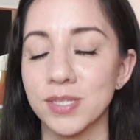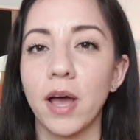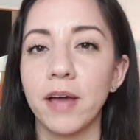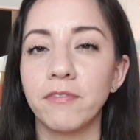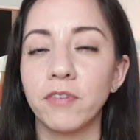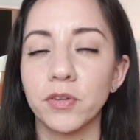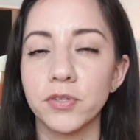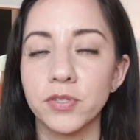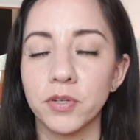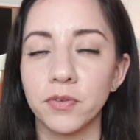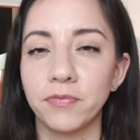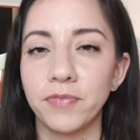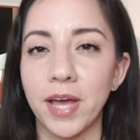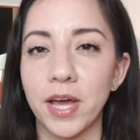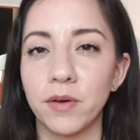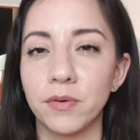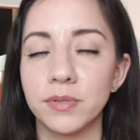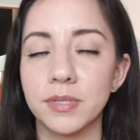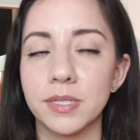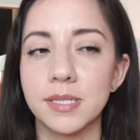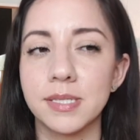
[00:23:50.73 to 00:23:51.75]
I've also
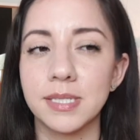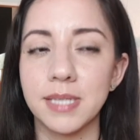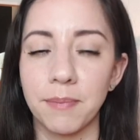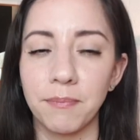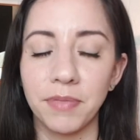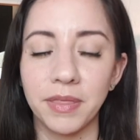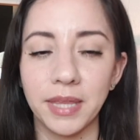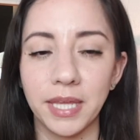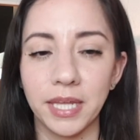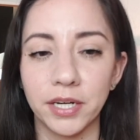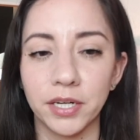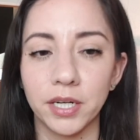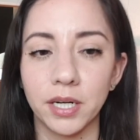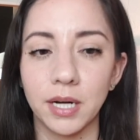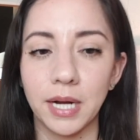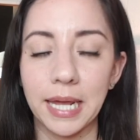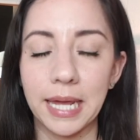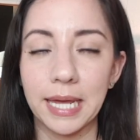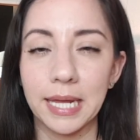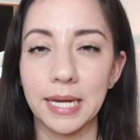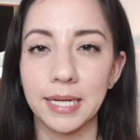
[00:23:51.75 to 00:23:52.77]
found some theater
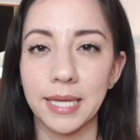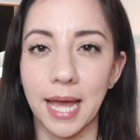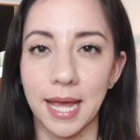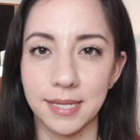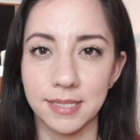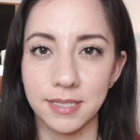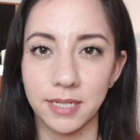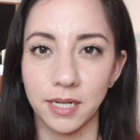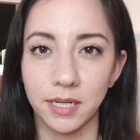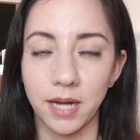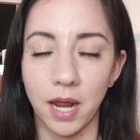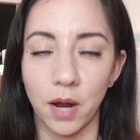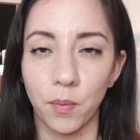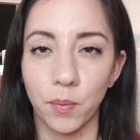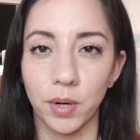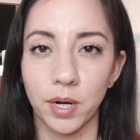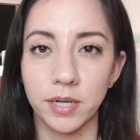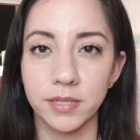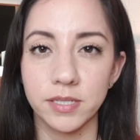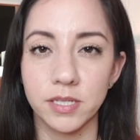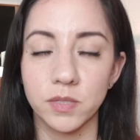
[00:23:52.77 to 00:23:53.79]
in casting
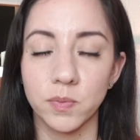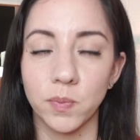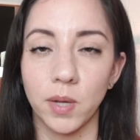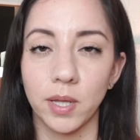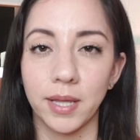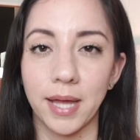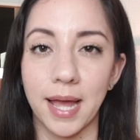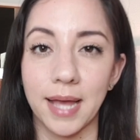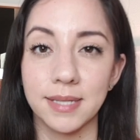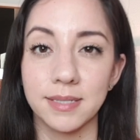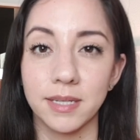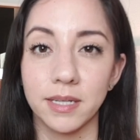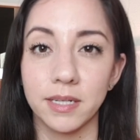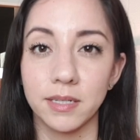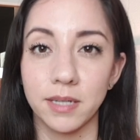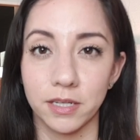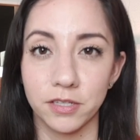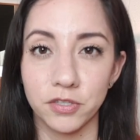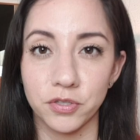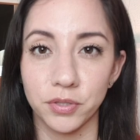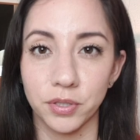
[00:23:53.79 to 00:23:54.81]
networks as well as
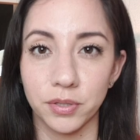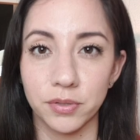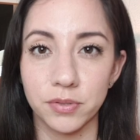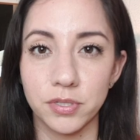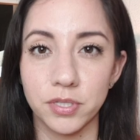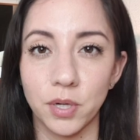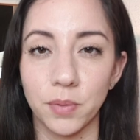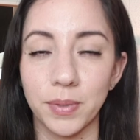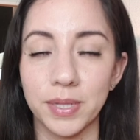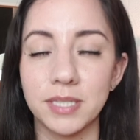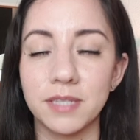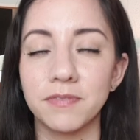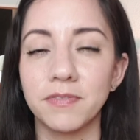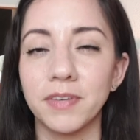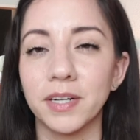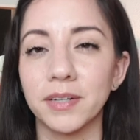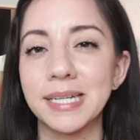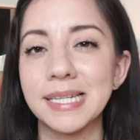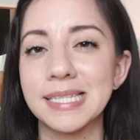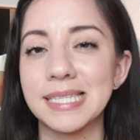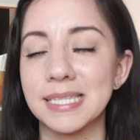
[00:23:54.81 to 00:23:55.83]
industrial. So it's
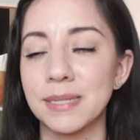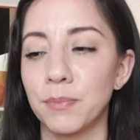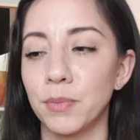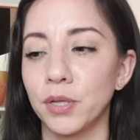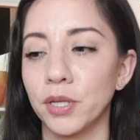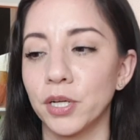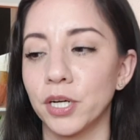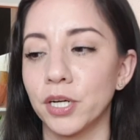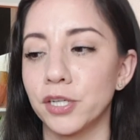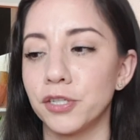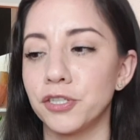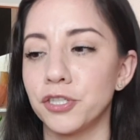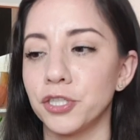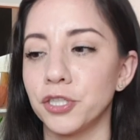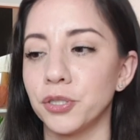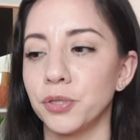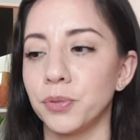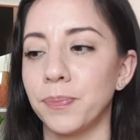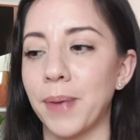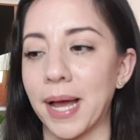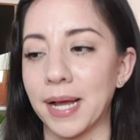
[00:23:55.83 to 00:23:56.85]
very similar
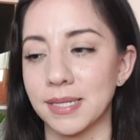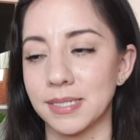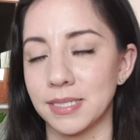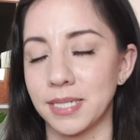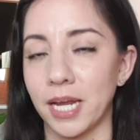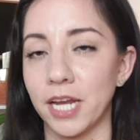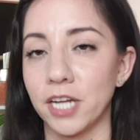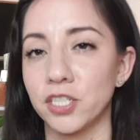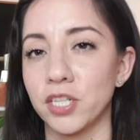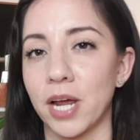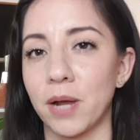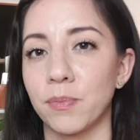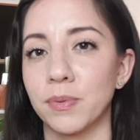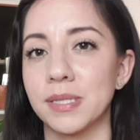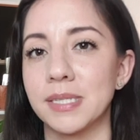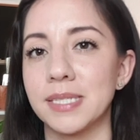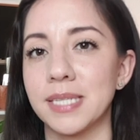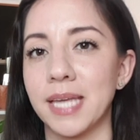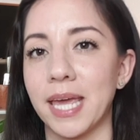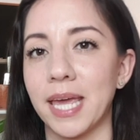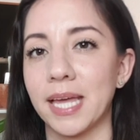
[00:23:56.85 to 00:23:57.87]
to Backstage. I would
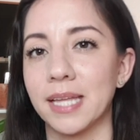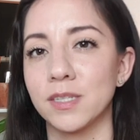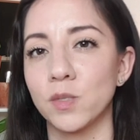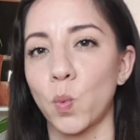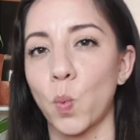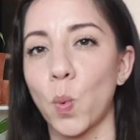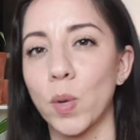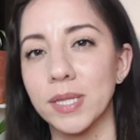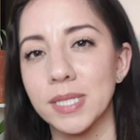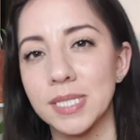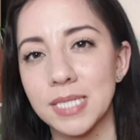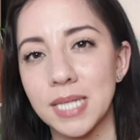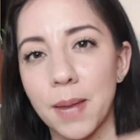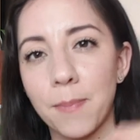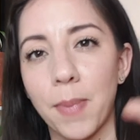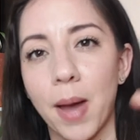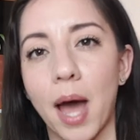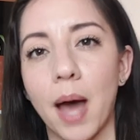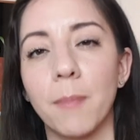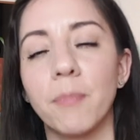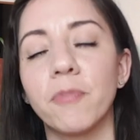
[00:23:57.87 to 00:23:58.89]
say it's one
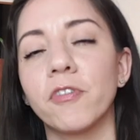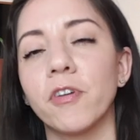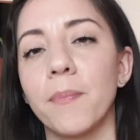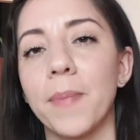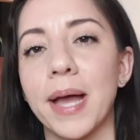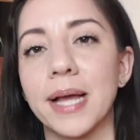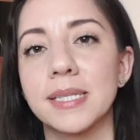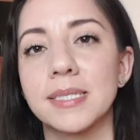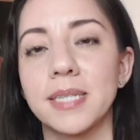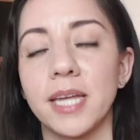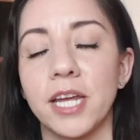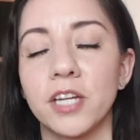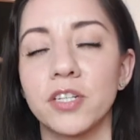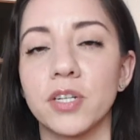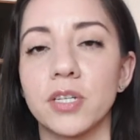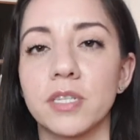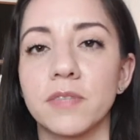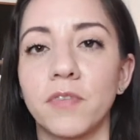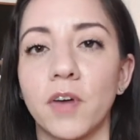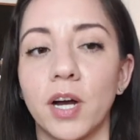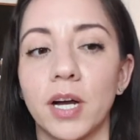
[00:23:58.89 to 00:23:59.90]
step up from Backstage
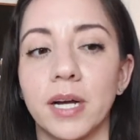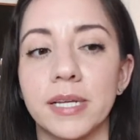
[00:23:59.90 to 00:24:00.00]
as far